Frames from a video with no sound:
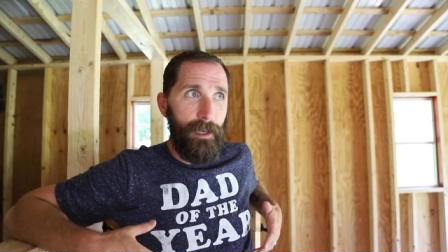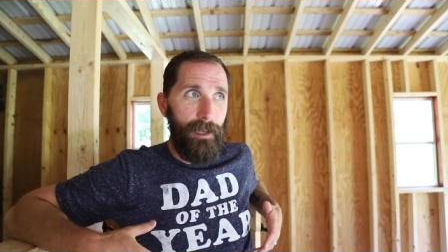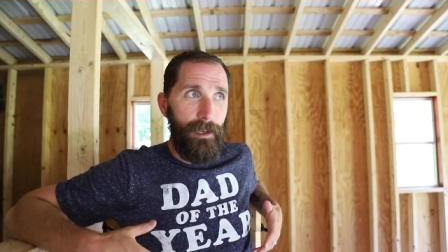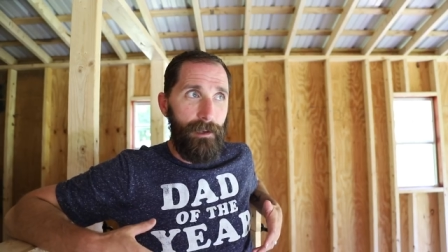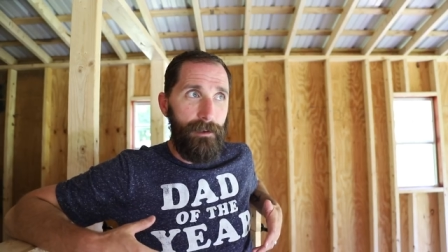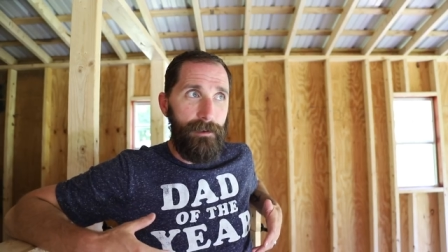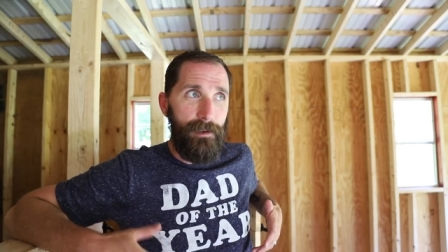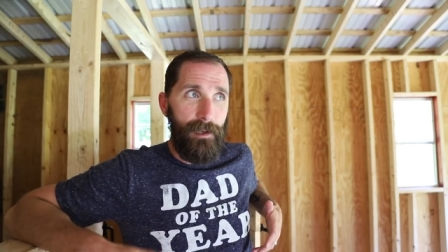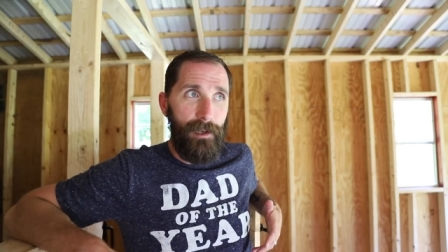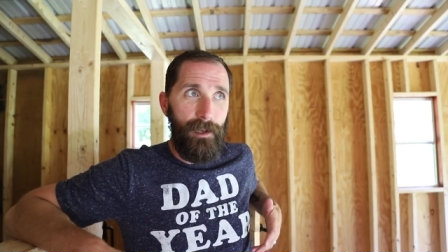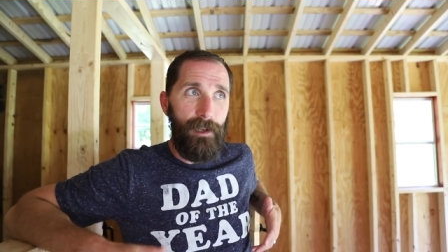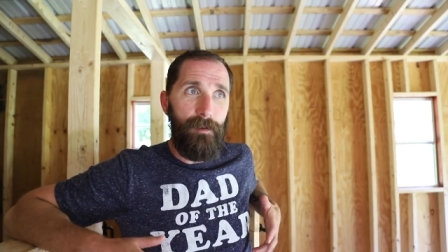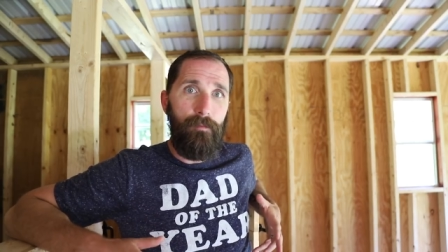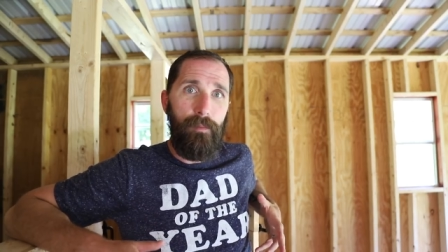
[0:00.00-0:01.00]
he
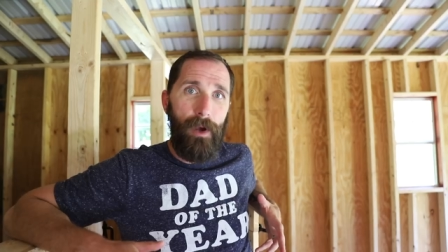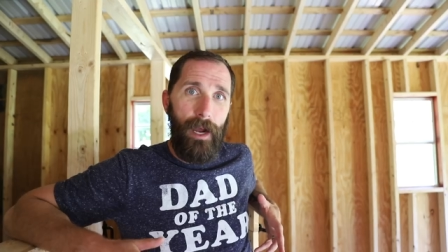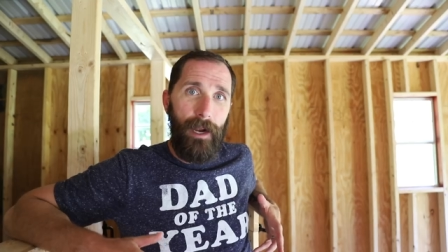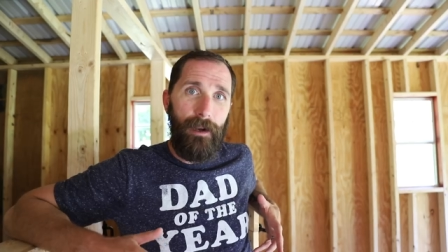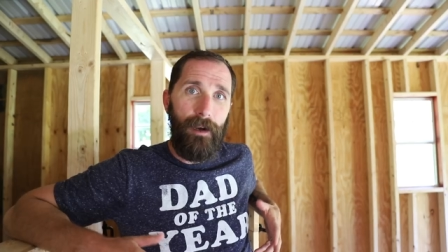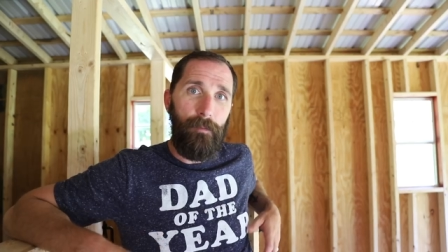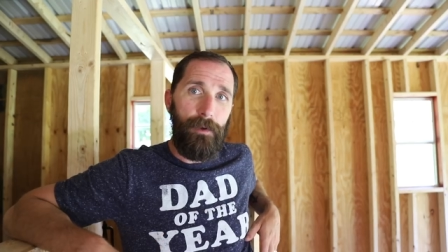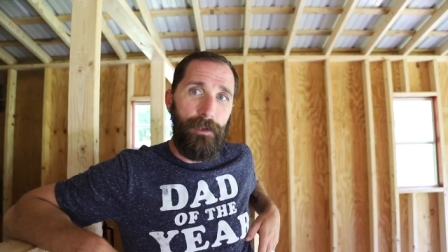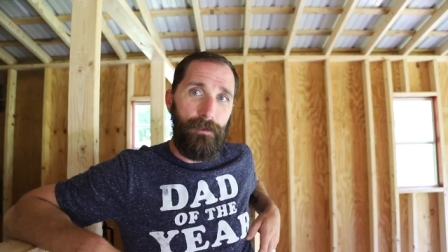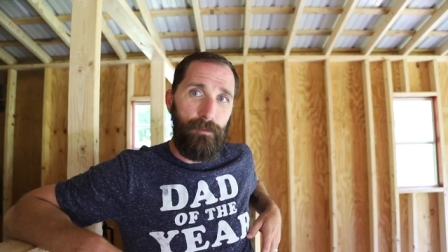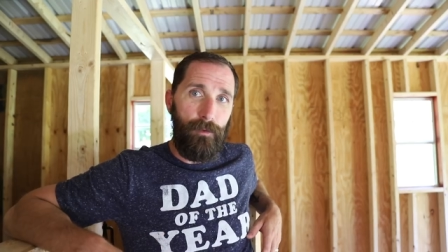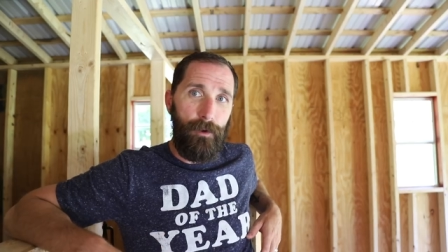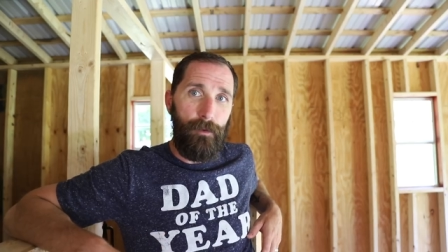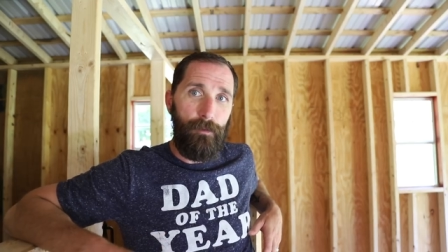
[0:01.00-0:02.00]
did back up his
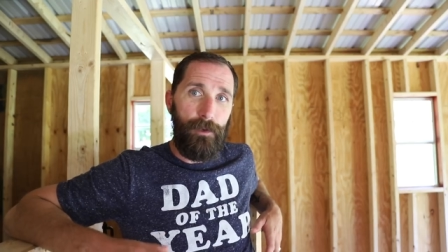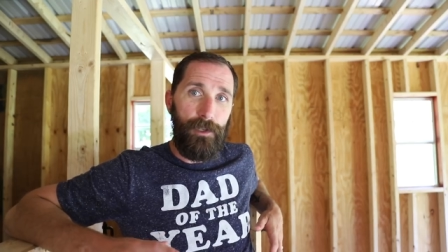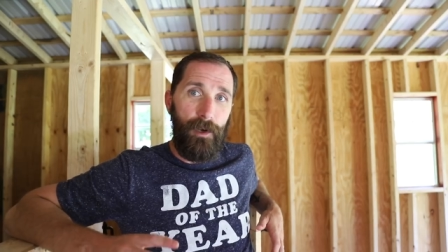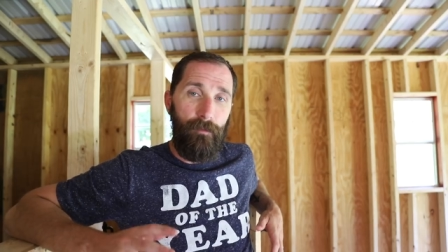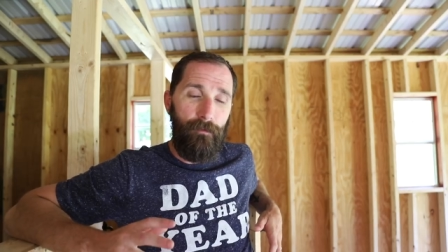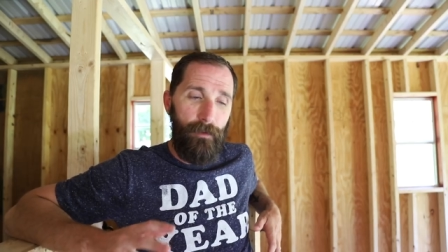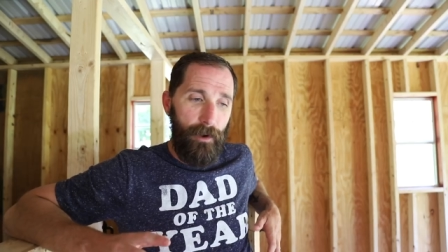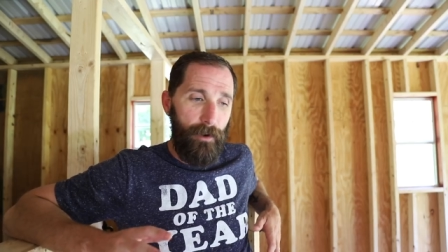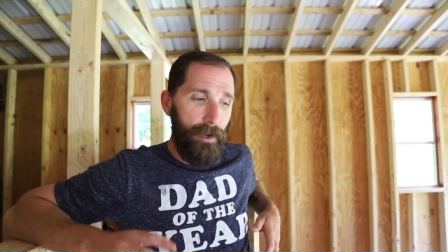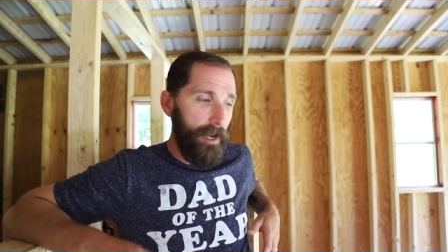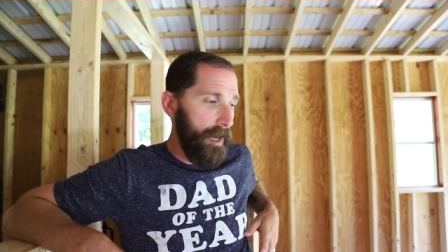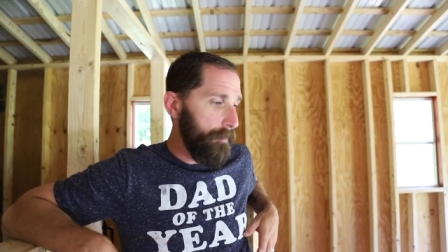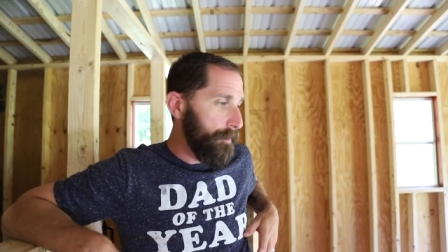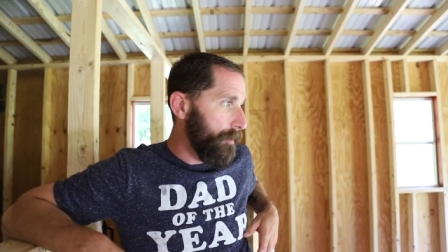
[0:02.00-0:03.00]
word, which I'm very
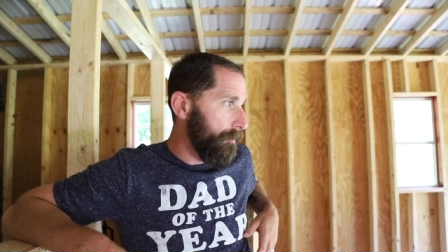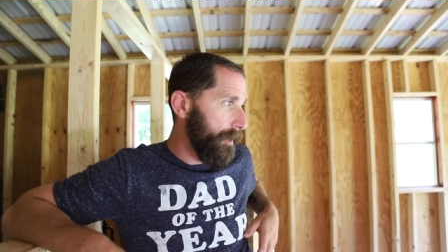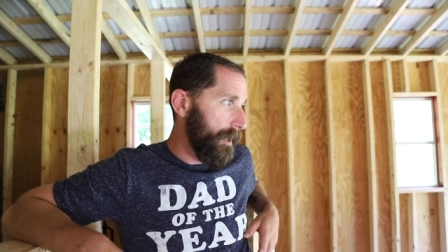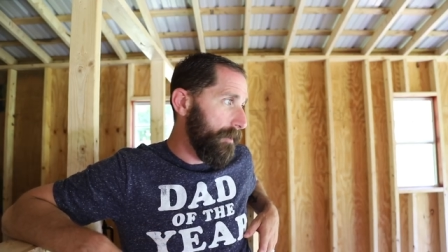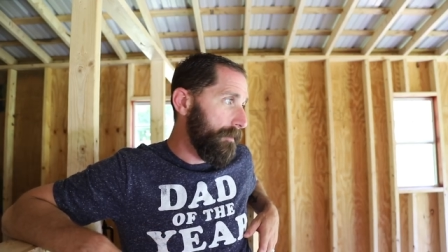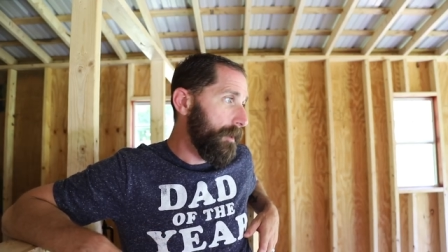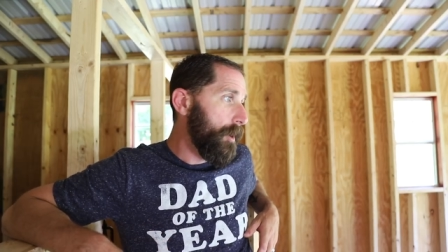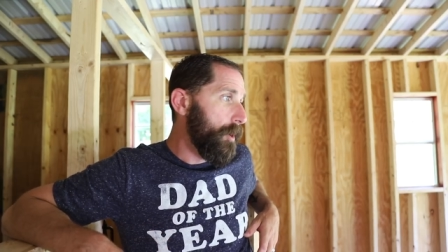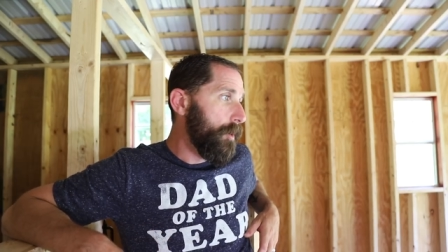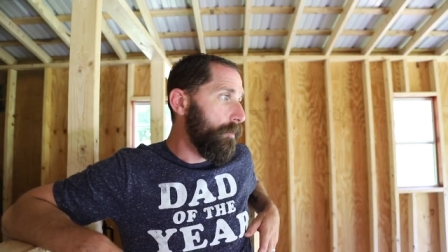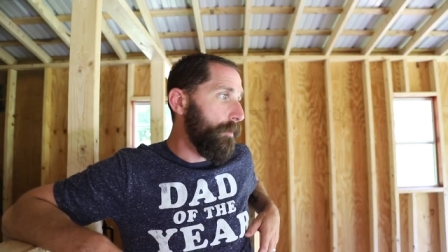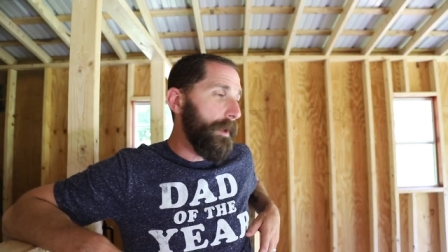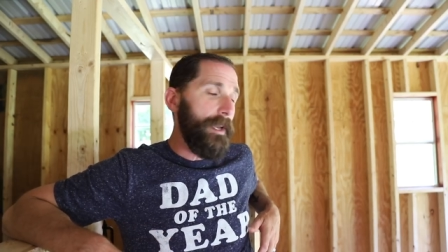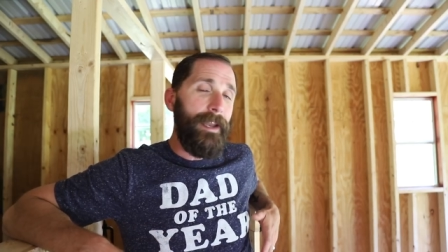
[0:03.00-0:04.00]
happy about.
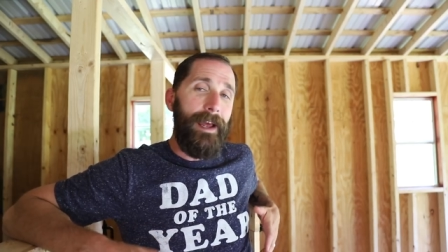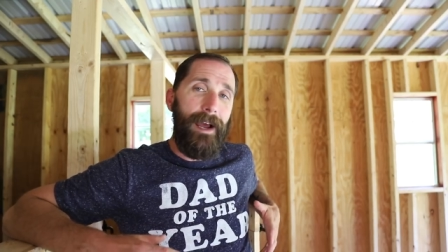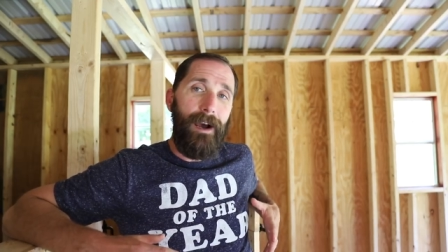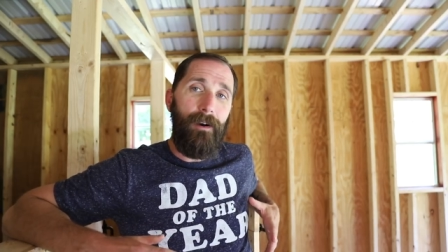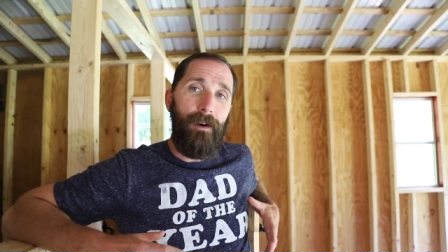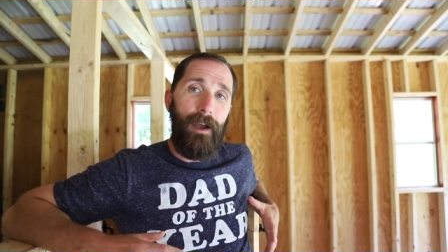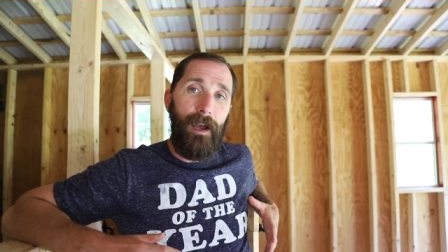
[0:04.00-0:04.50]
We now